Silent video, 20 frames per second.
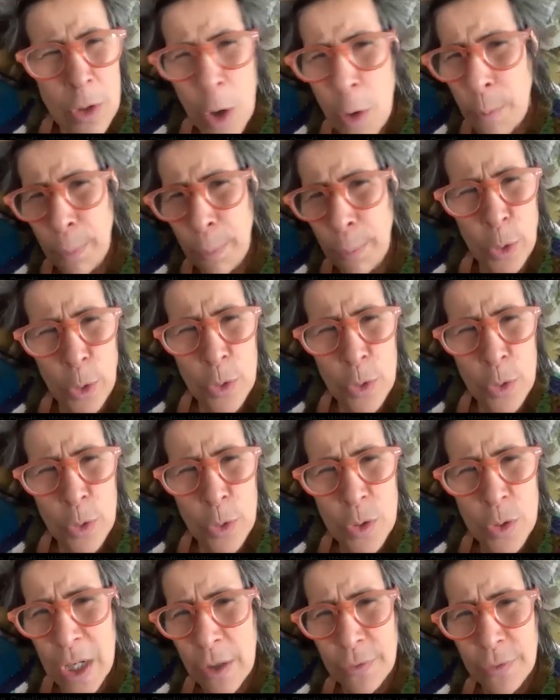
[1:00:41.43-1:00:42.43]
put
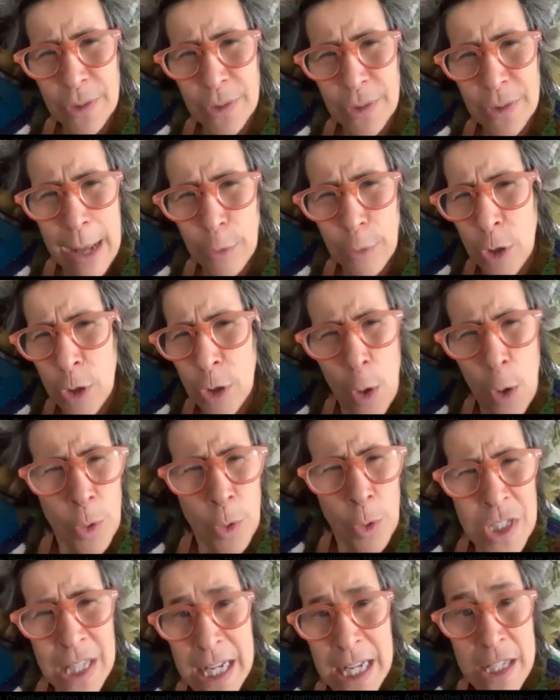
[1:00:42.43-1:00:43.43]
yourself down. No one
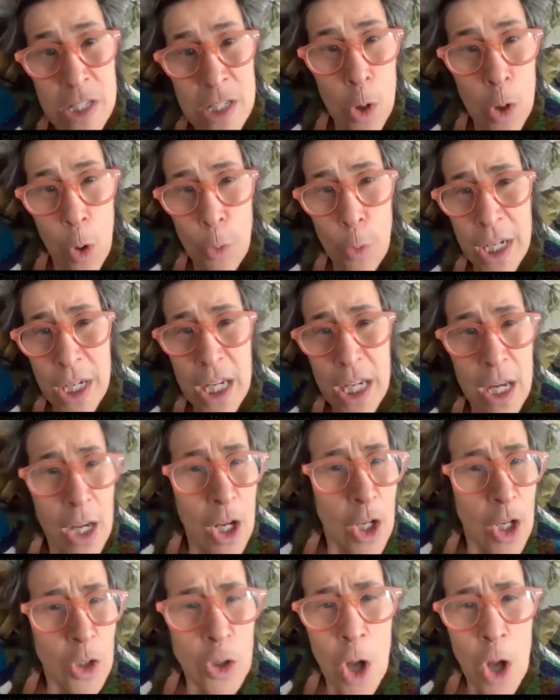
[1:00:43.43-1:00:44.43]
say sorry.
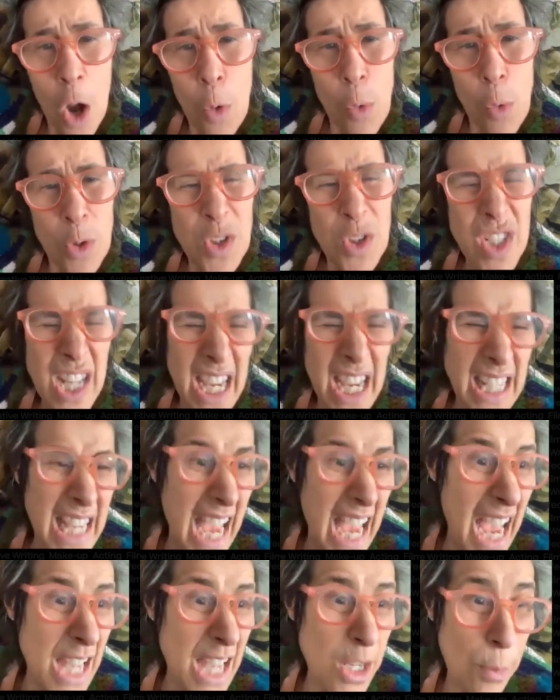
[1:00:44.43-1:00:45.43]
No one say,
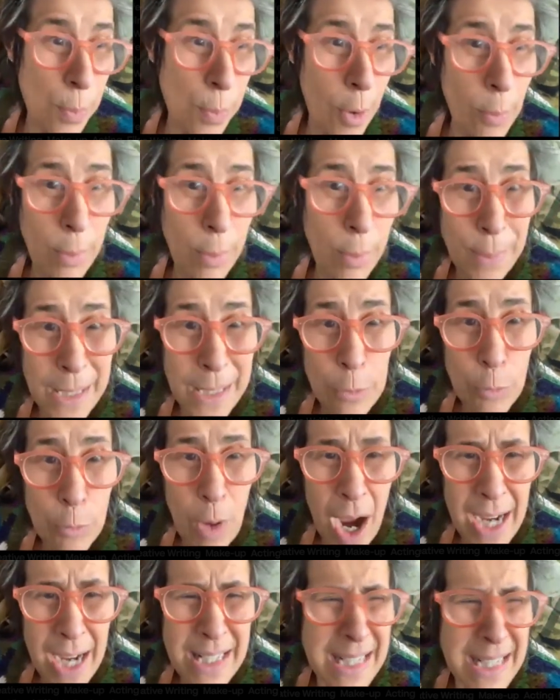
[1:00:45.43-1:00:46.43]
yeah, you're probably
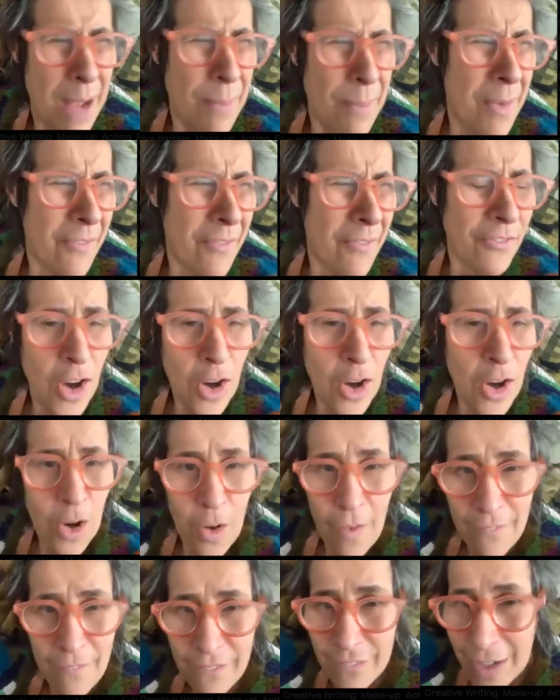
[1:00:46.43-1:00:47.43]
right. Tell them to fuck
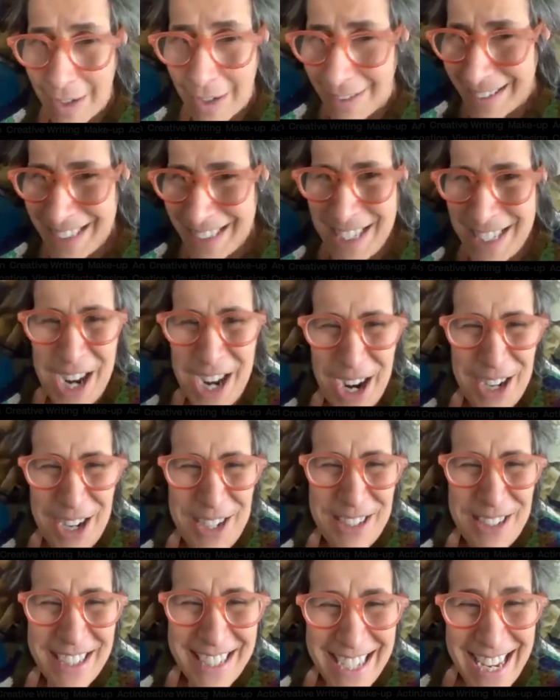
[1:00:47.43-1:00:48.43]
off. You know,
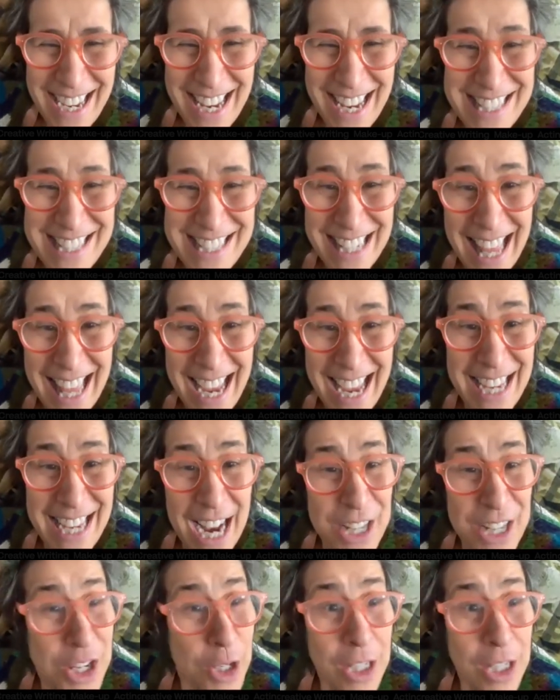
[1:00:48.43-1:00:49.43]
it's like,
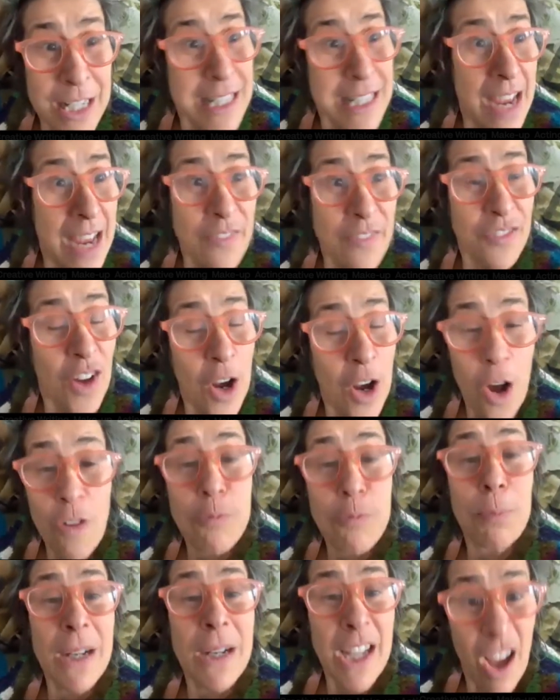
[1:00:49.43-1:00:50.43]
and you can say fuck off
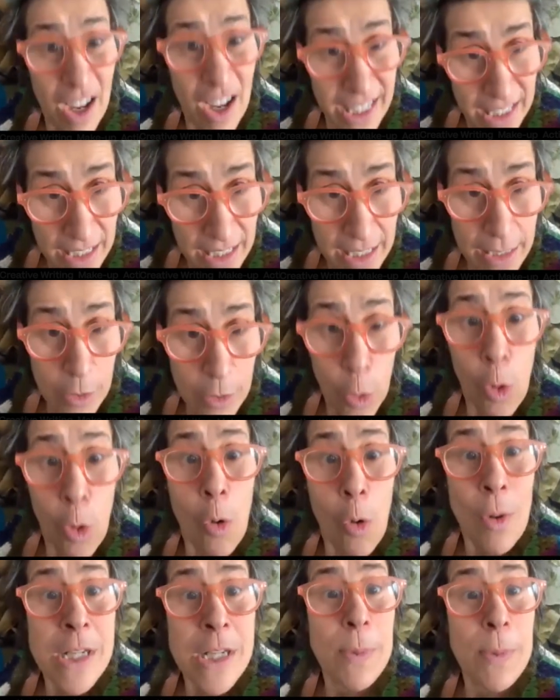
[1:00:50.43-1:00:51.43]
politely.
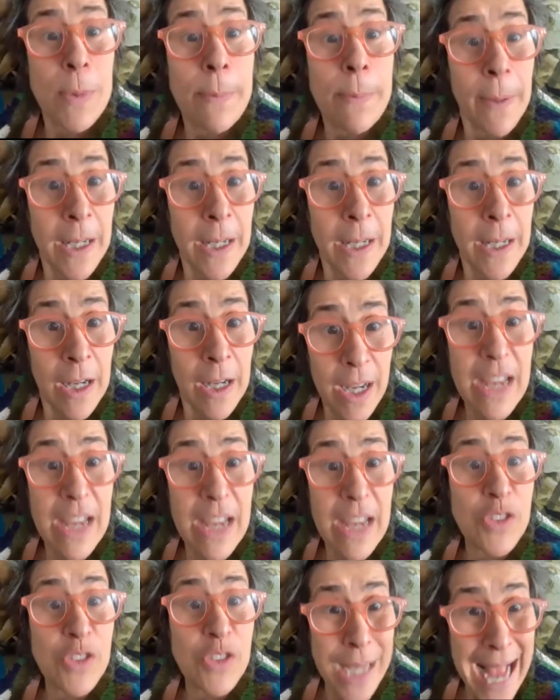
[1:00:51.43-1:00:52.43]
Always be polite if
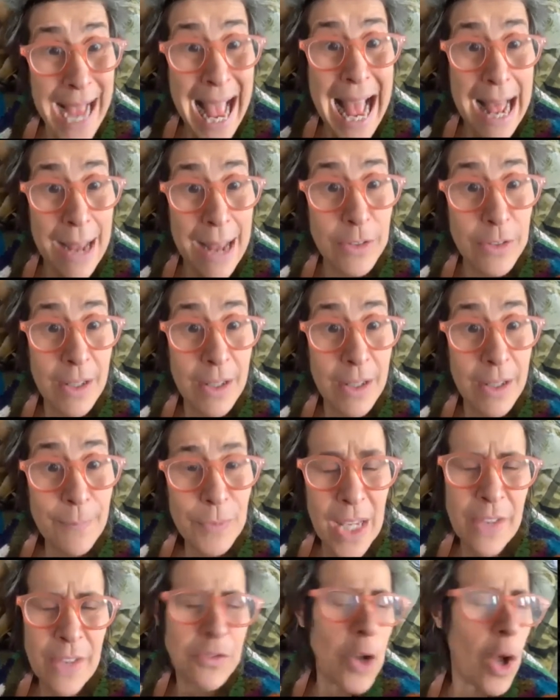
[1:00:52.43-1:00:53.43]
you can.
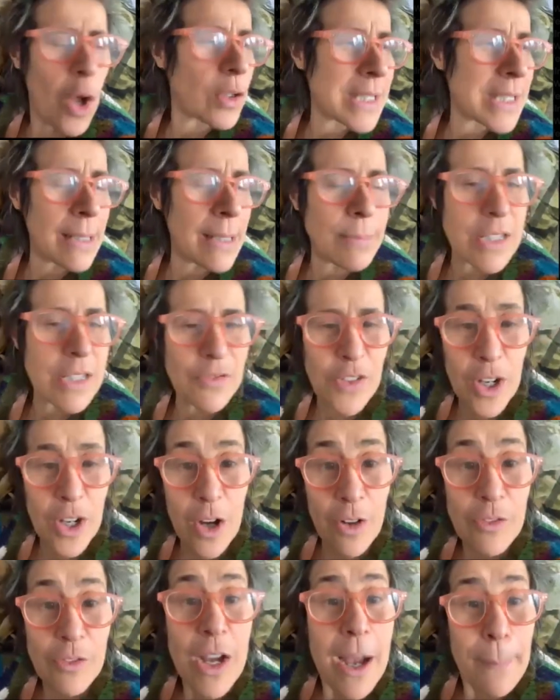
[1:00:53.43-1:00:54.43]
If not, tell them to fuck
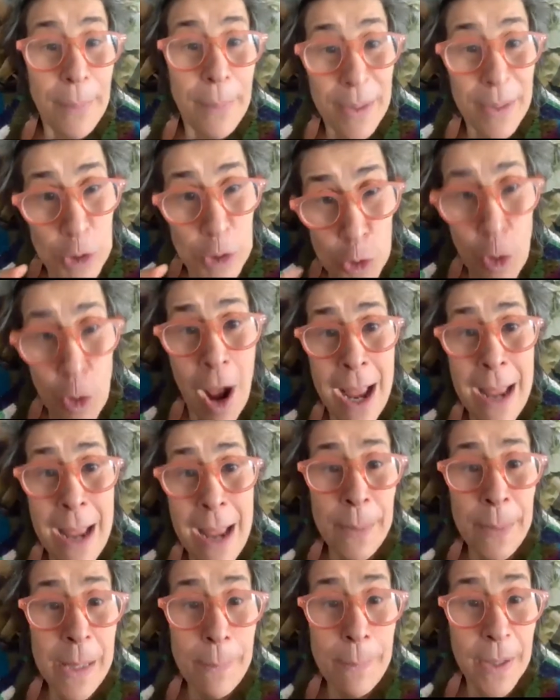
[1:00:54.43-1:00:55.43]
off. But try and
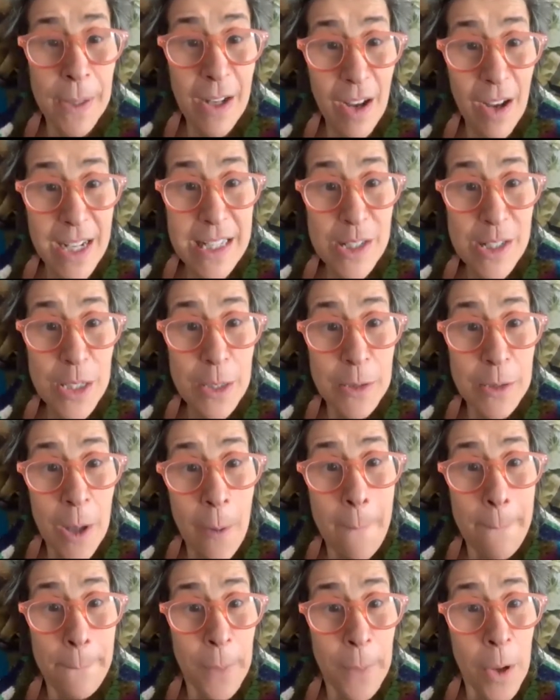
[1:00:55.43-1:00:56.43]
be polite so you
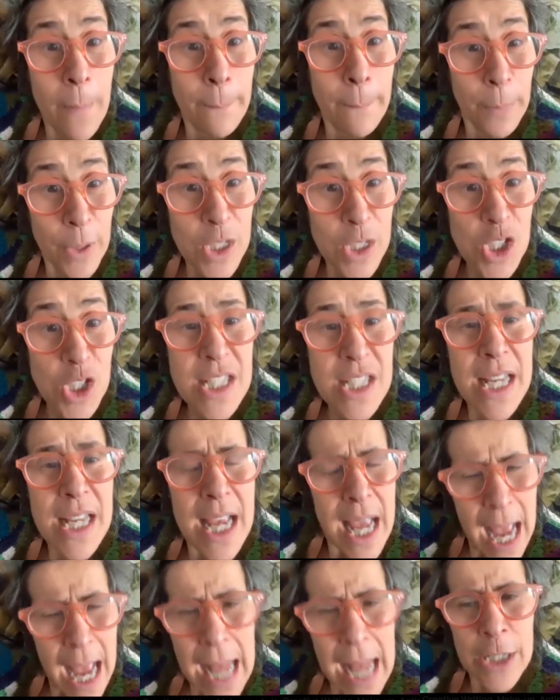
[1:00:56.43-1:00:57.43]
don't burn bridges.
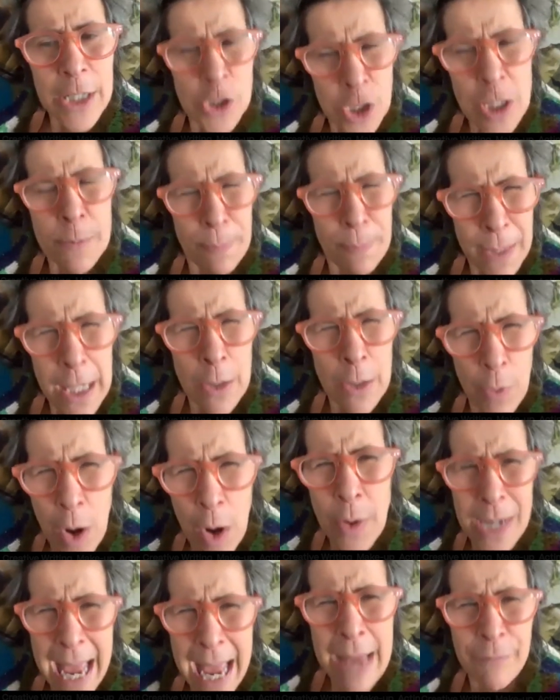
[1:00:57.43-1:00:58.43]
And just be your
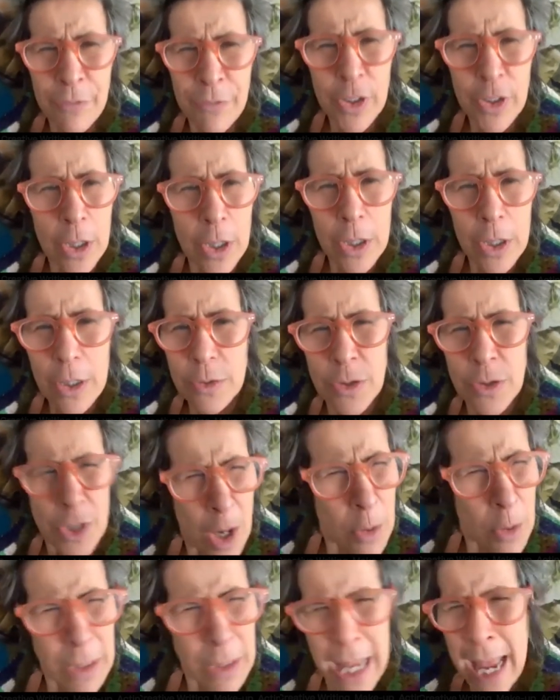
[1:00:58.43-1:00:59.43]
own advocate.
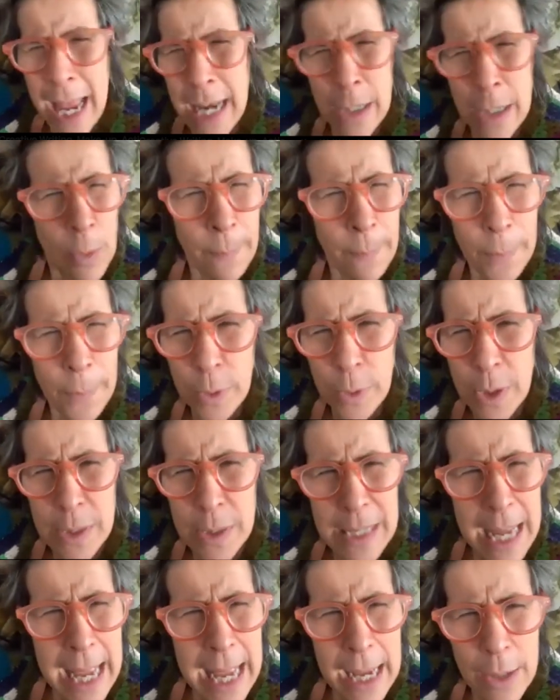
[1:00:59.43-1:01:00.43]
Don't let anyone put you
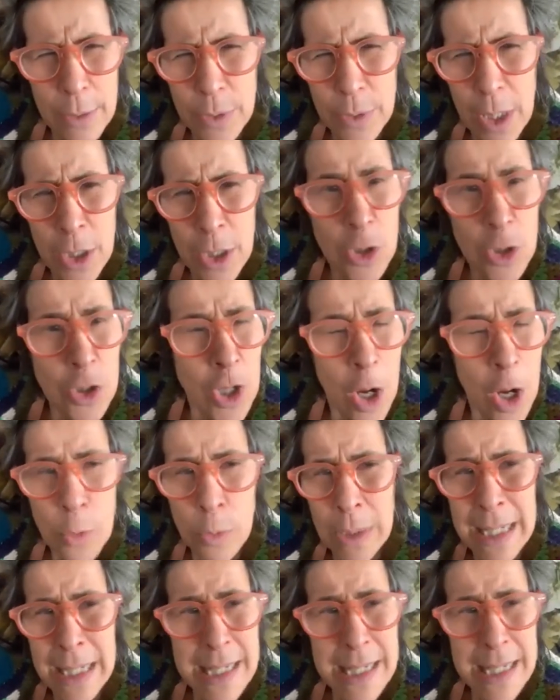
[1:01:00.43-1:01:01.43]
down. And
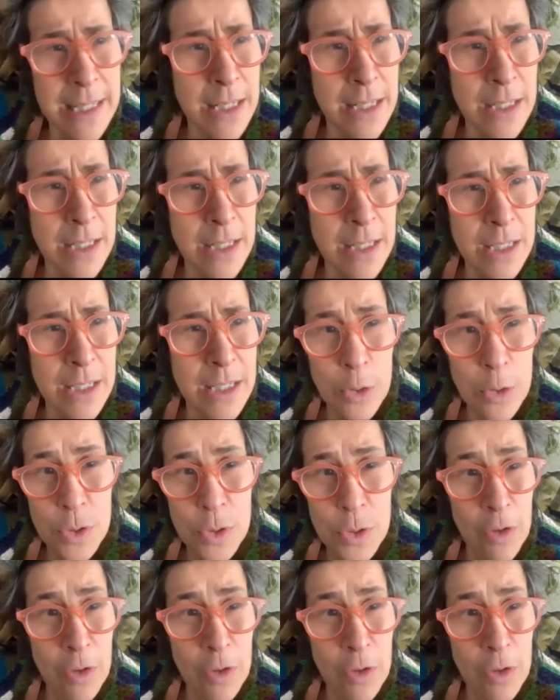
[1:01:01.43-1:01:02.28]
don't listen to yourself putting